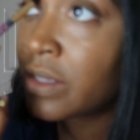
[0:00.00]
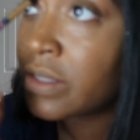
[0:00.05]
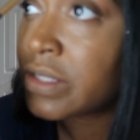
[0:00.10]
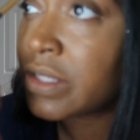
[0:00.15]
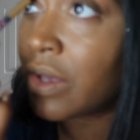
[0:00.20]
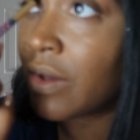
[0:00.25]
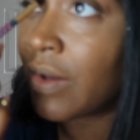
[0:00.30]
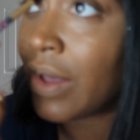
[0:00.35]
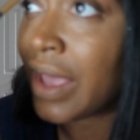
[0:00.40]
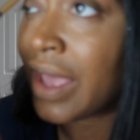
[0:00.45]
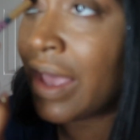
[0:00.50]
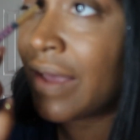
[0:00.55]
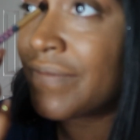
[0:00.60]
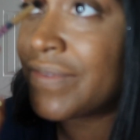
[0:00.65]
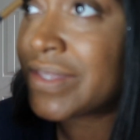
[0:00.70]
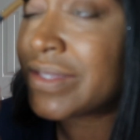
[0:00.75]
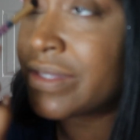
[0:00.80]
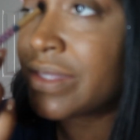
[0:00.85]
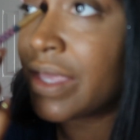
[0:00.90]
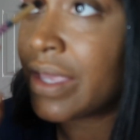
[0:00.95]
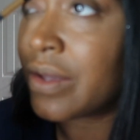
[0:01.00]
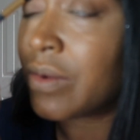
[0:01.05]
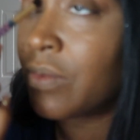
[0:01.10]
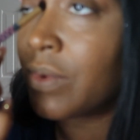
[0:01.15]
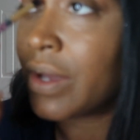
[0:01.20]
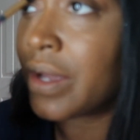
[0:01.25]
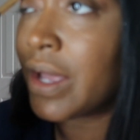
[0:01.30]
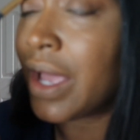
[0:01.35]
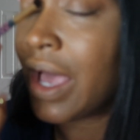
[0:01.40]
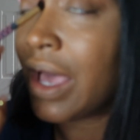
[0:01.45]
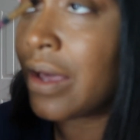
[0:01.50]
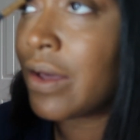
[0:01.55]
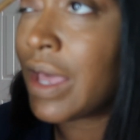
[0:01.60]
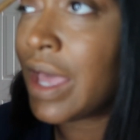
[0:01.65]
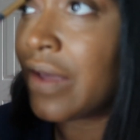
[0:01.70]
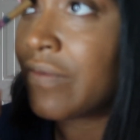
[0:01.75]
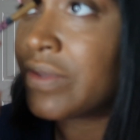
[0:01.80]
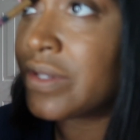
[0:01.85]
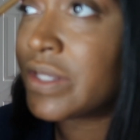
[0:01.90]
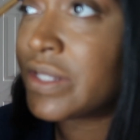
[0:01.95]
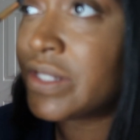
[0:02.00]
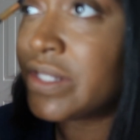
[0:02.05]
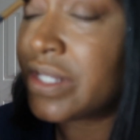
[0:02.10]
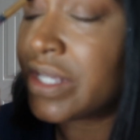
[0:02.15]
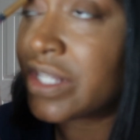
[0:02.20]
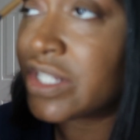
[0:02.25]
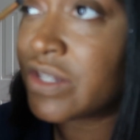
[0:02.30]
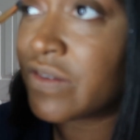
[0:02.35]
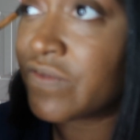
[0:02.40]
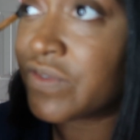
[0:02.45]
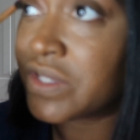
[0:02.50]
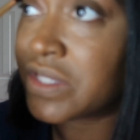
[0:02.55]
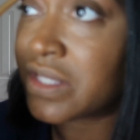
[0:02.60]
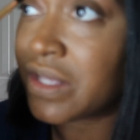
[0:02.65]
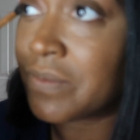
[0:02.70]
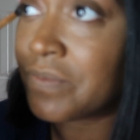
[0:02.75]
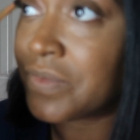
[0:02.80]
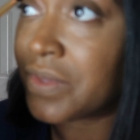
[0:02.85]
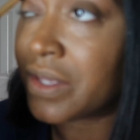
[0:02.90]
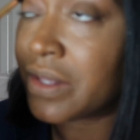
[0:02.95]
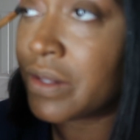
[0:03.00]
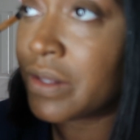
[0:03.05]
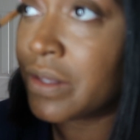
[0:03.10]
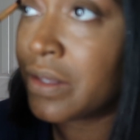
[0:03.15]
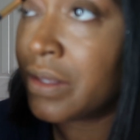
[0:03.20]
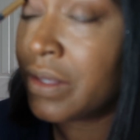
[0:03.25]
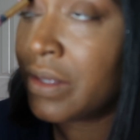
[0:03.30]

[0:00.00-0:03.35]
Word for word: So I have this thing where I'll have an addiction for something.